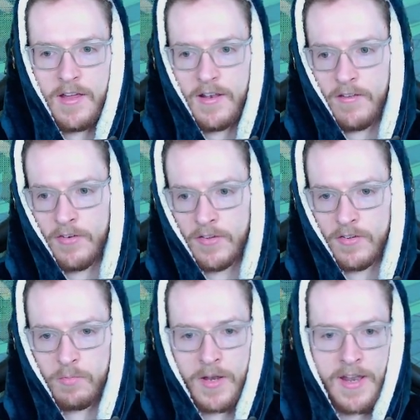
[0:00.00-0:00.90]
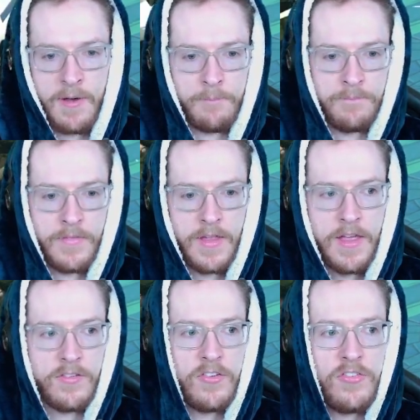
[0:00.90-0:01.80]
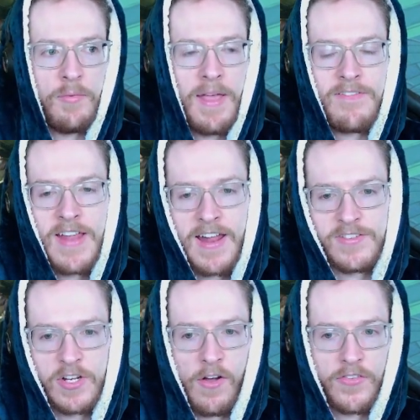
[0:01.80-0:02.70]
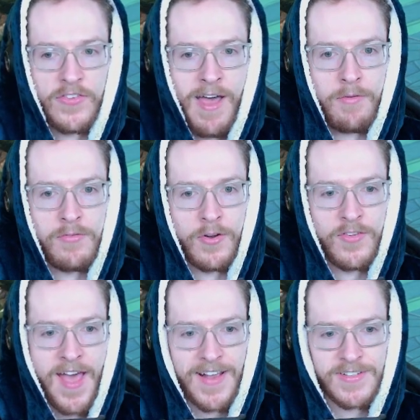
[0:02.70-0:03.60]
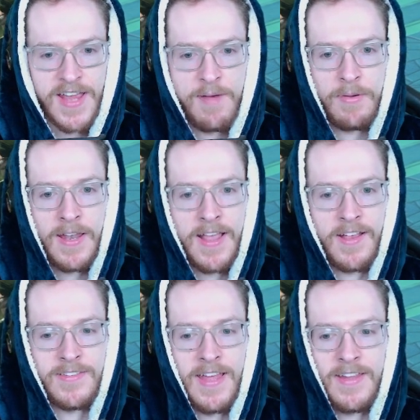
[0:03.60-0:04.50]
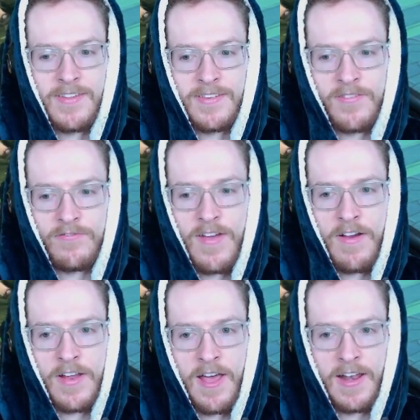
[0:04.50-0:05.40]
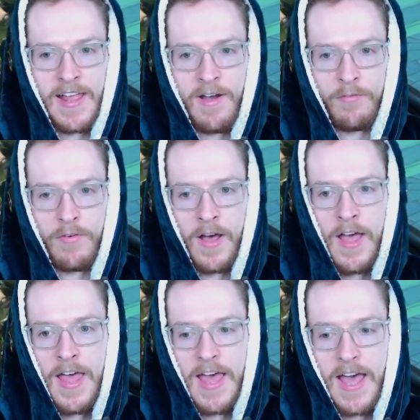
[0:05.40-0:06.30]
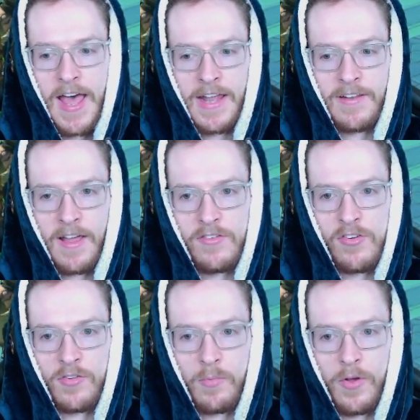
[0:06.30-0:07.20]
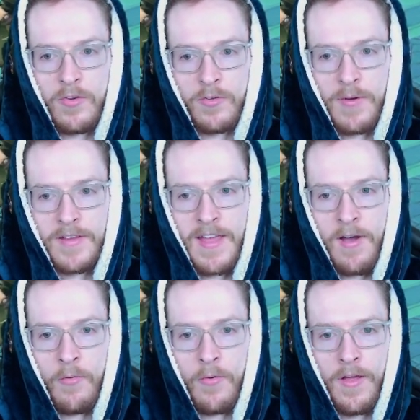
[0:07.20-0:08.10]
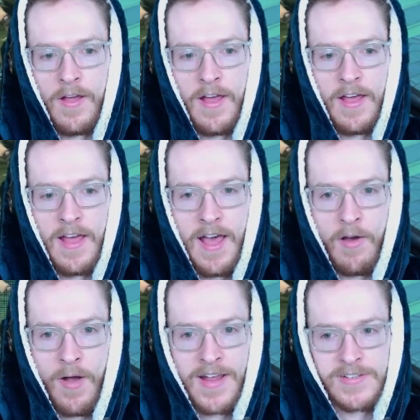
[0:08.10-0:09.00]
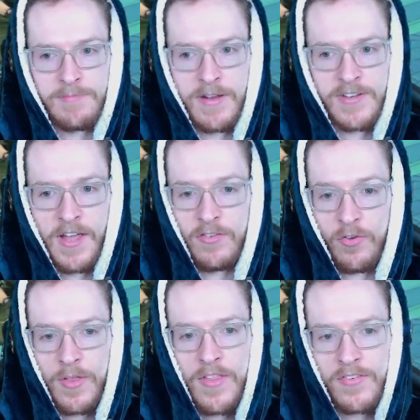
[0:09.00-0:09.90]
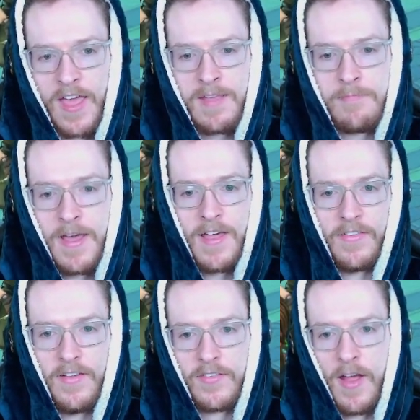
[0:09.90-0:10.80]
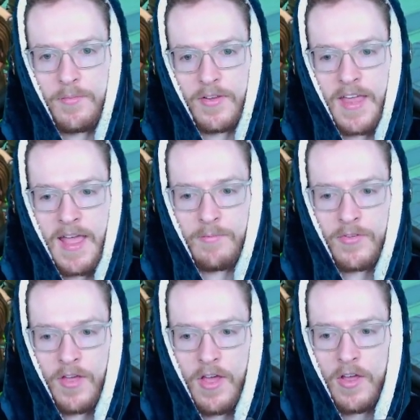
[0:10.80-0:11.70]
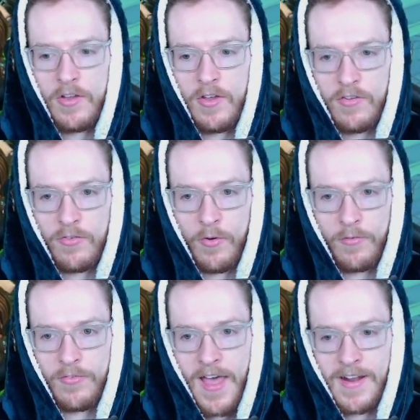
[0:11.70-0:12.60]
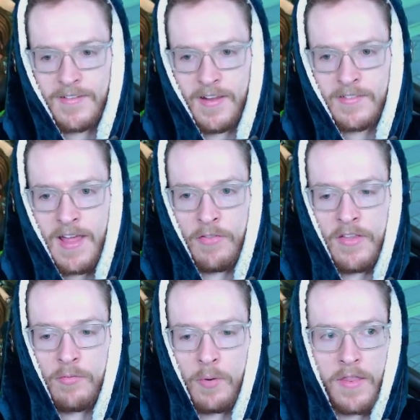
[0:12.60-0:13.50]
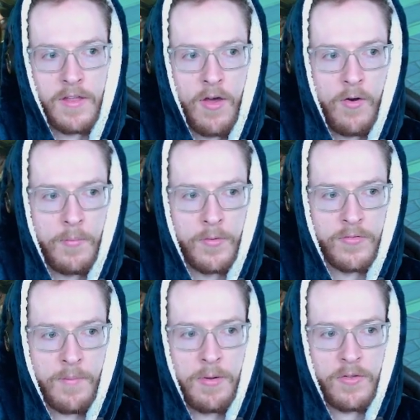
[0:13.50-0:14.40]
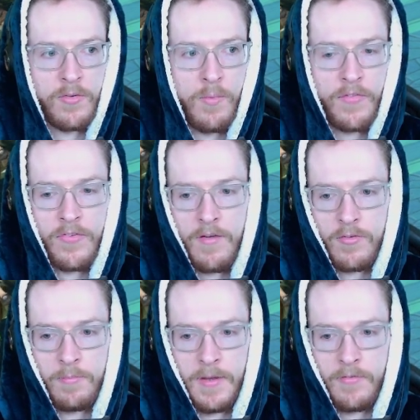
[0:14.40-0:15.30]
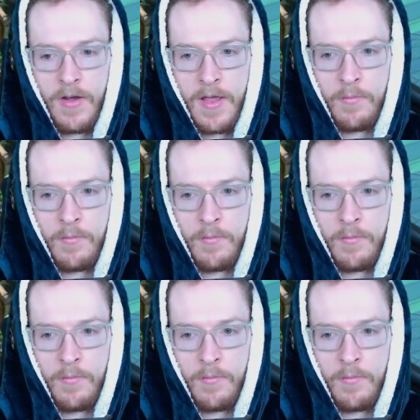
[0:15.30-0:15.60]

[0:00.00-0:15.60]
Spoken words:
lovely. So it's one down. So you see, we haven't actually got sound for attacks yet, but like I said, this is in very early alpha, and I just wanted to express how actually much I enjoy this game, these types of games. Good sort of tactics. Now, this is one of the co-op moves. If I put this on one time speed, right,